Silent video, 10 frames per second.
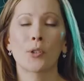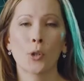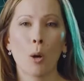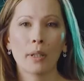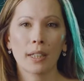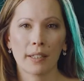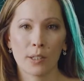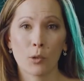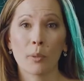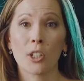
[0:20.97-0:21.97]
commonly,
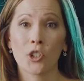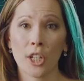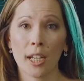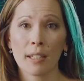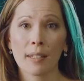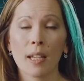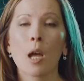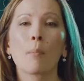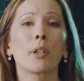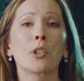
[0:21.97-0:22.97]
this will be shares,
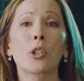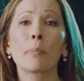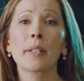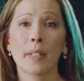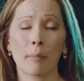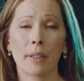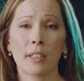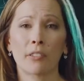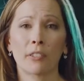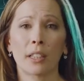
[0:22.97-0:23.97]
but it could be something
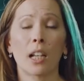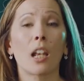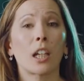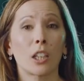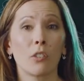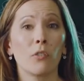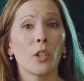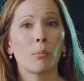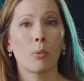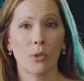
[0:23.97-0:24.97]
different, like a
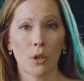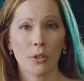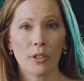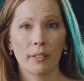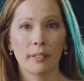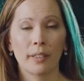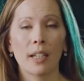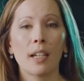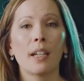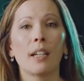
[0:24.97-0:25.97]
convertible note.
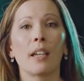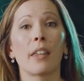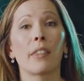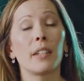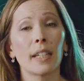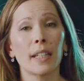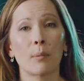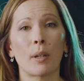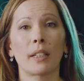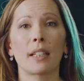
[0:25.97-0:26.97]
The
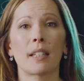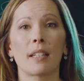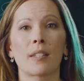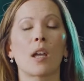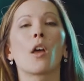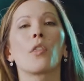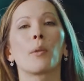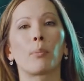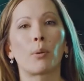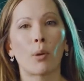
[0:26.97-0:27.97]
next one is
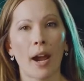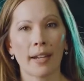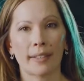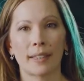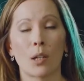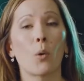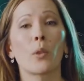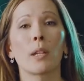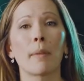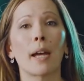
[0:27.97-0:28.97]
the price, or
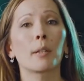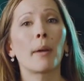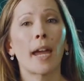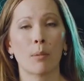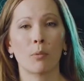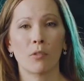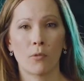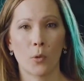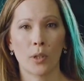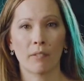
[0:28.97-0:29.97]
the amount payable
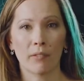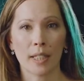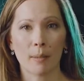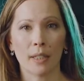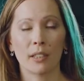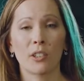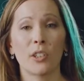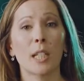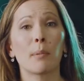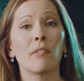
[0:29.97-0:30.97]
for the investment. You
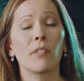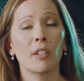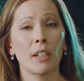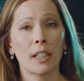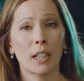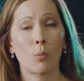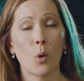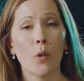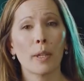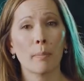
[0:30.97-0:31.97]
need to be very clear on
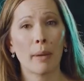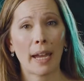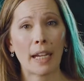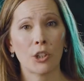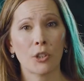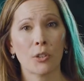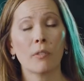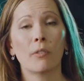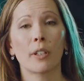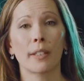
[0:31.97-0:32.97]
what they're paying you,
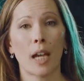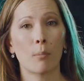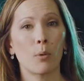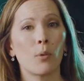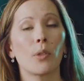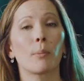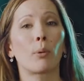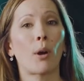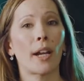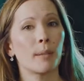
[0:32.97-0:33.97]
for example, the
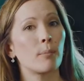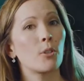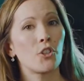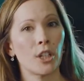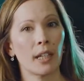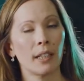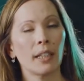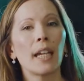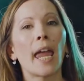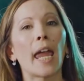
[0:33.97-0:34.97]
price per share,
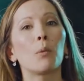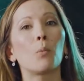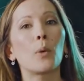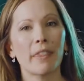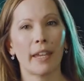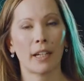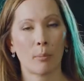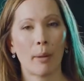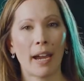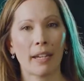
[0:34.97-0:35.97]
and when they
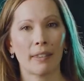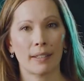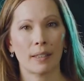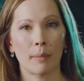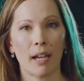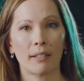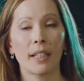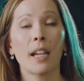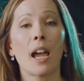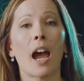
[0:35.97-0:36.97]
are paying this amount.
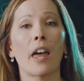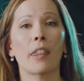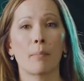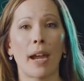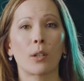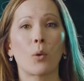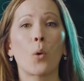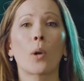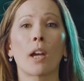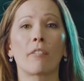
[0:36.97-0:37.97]
Are they paying it
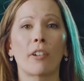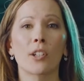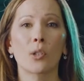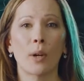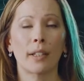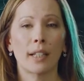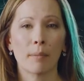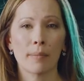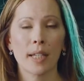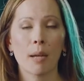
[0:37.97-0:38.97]
all up front in one
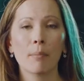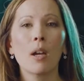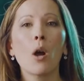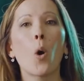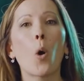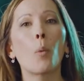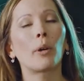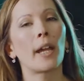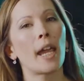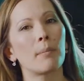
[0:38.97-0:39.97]
lump sum, or
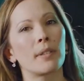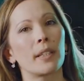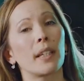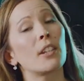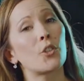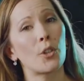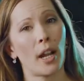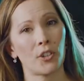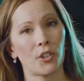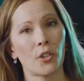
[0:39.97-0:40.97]
perhaps in
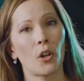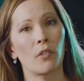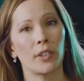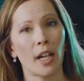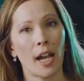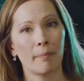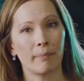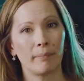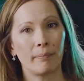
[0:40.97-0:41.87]
tranches over time?